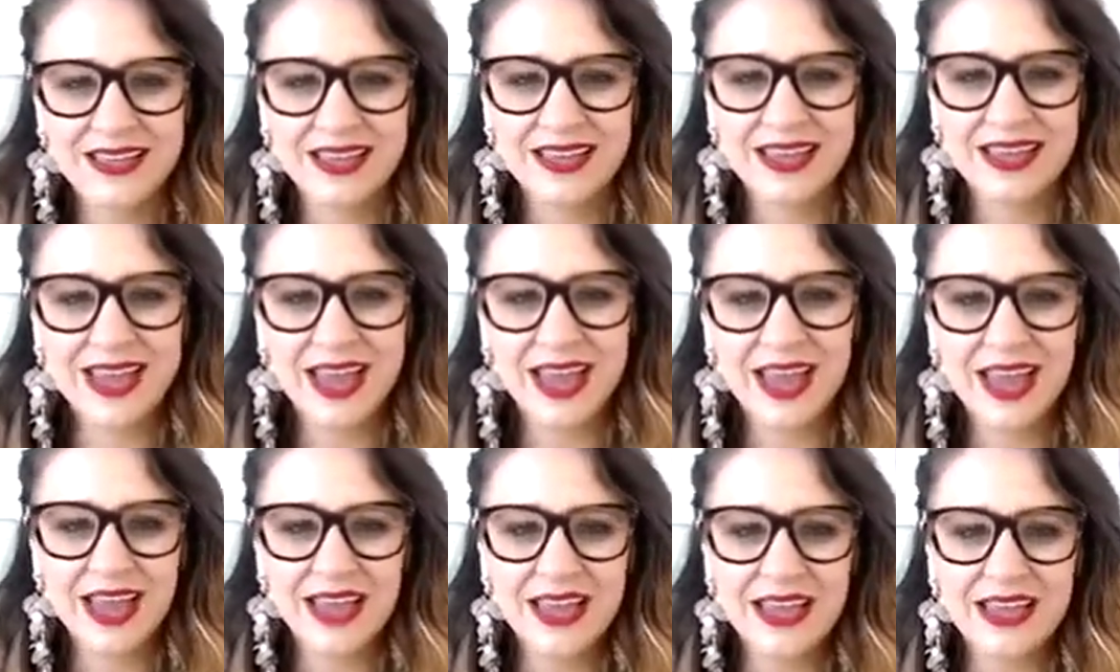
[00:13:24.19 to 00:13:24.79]

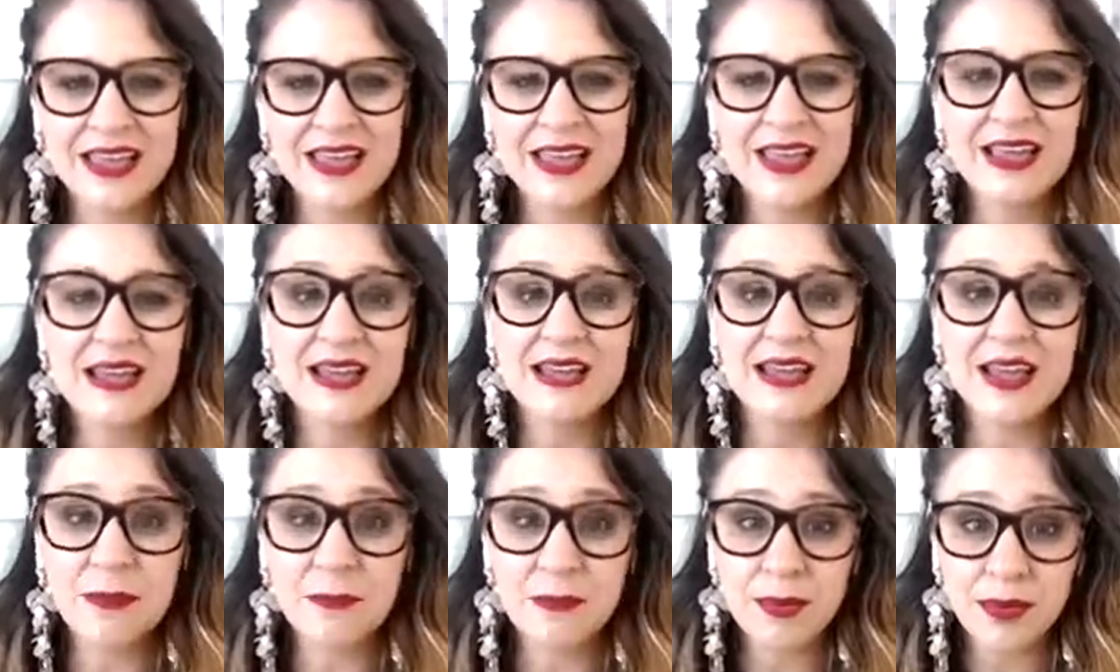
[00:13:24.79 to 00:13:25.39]
Okay,
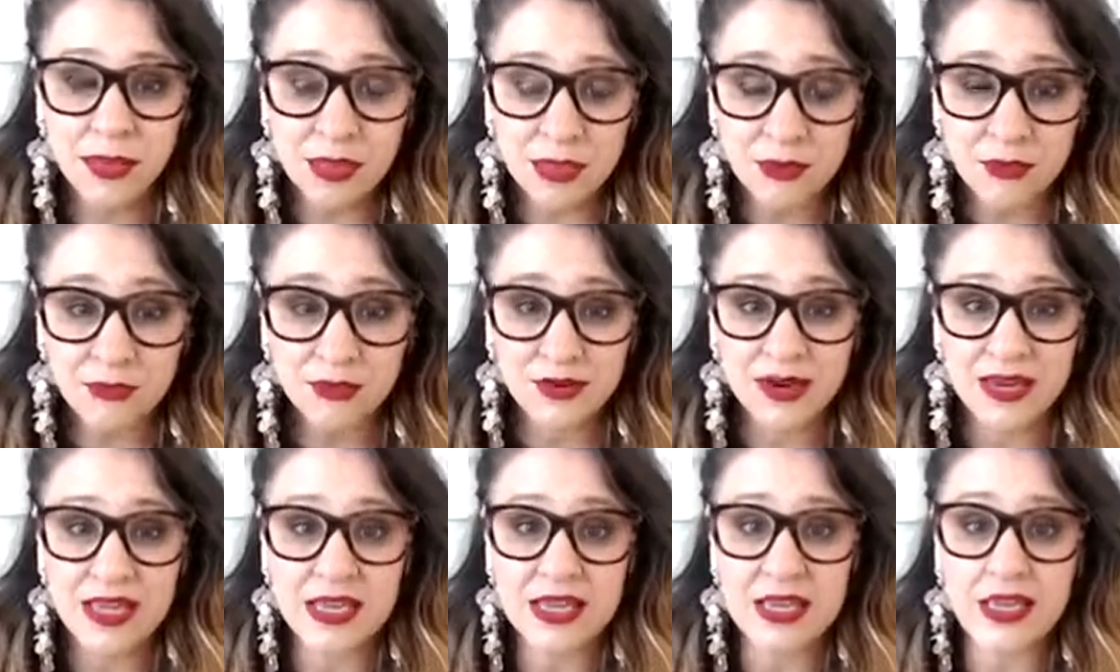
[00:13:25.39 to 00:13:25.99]
number
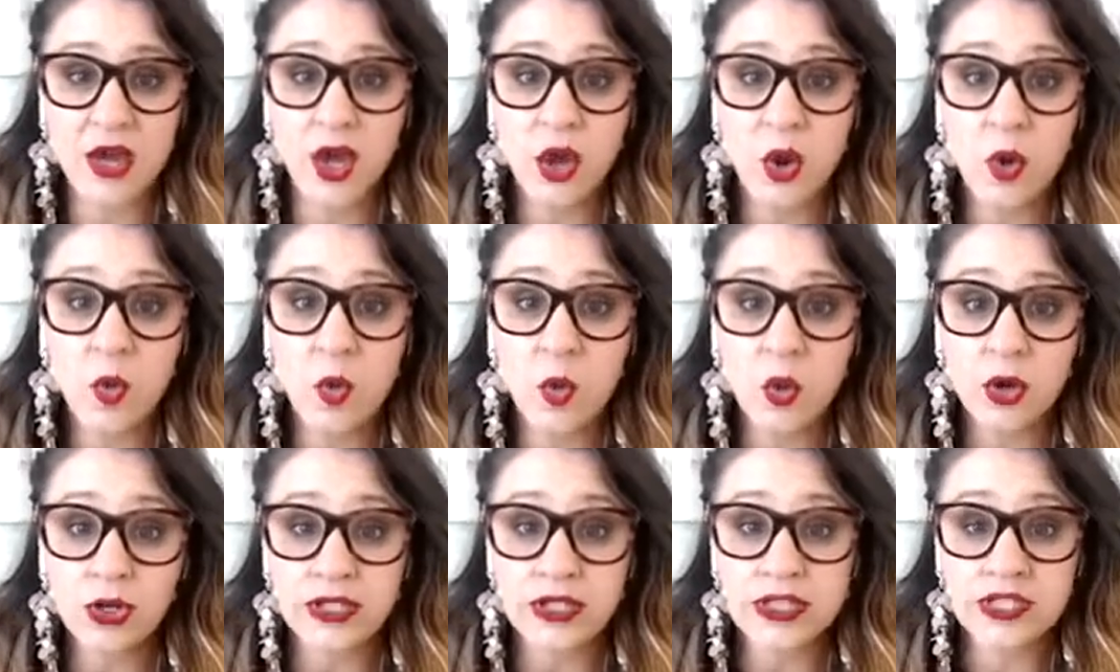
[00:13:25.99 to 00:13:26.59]
3,
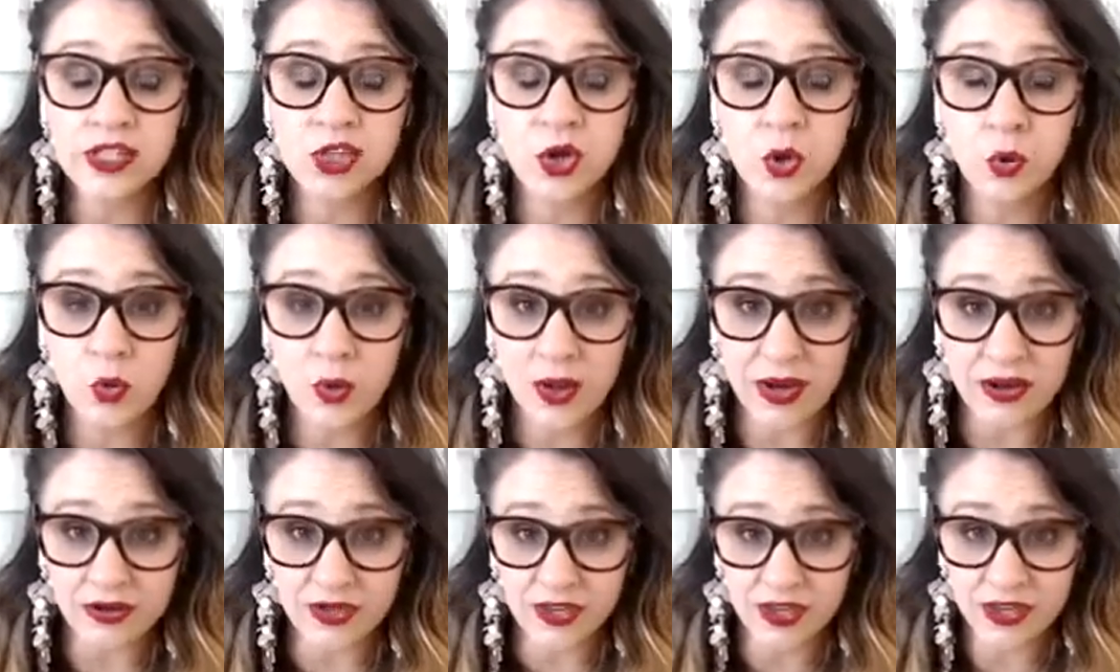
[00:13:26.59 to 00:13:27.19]
what is your
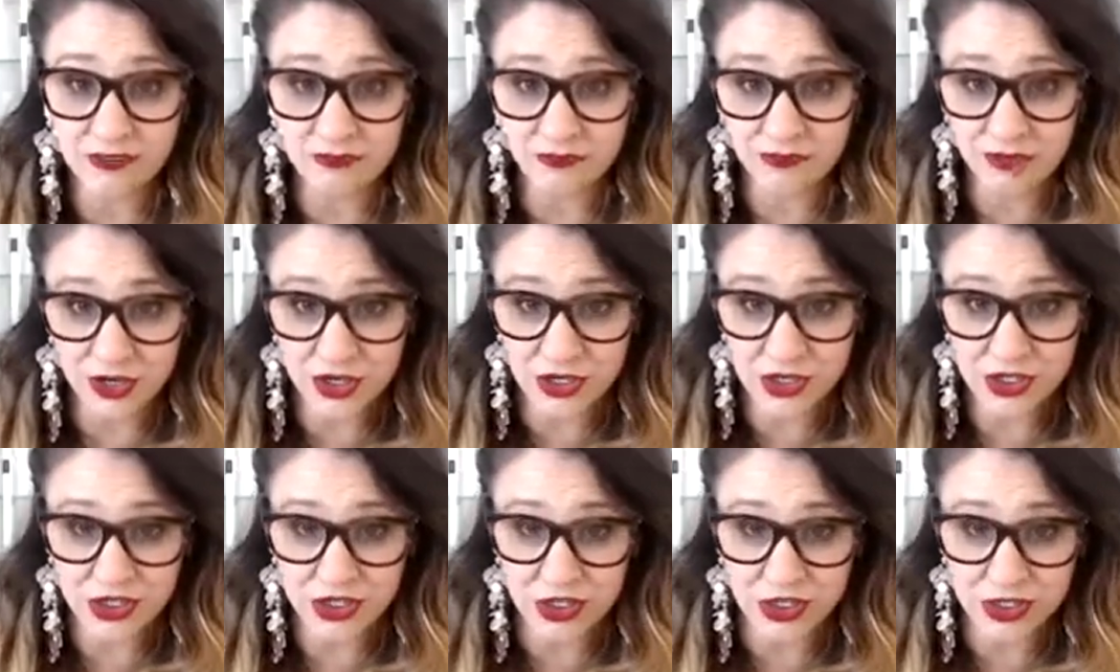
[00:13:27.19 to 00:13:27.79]
1
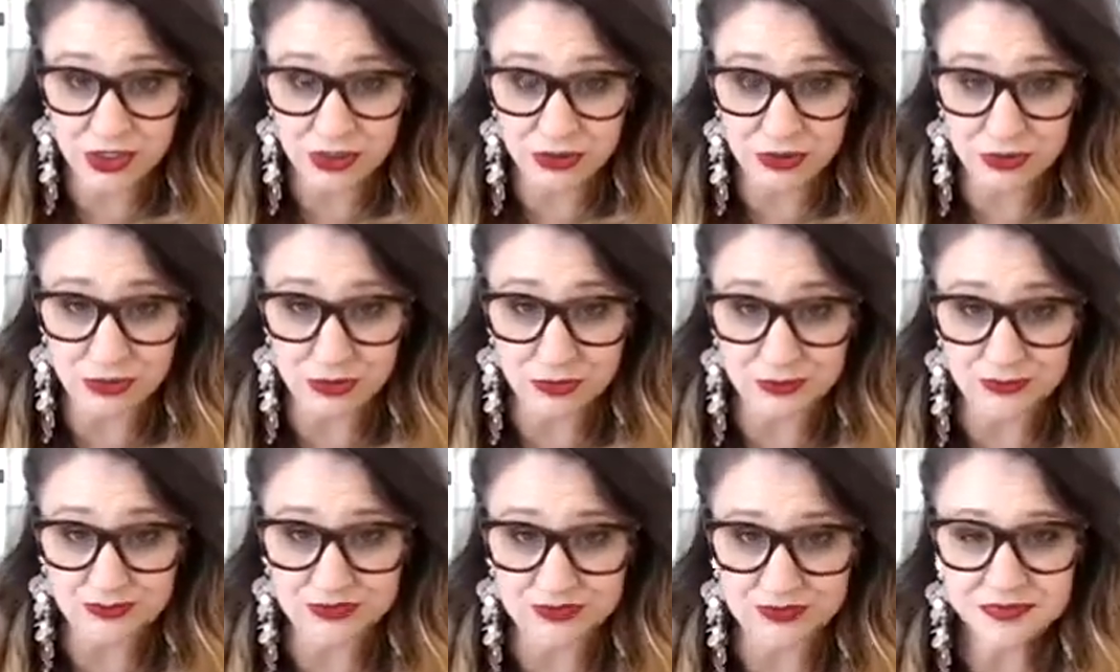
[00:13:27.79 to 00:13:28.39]
conversion tool?
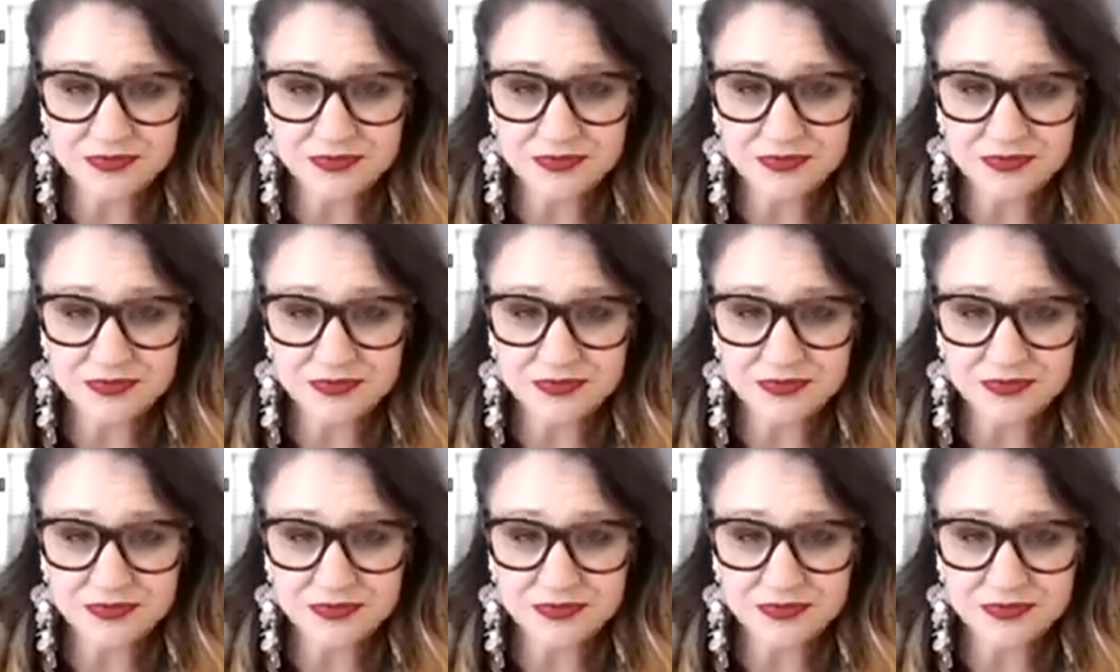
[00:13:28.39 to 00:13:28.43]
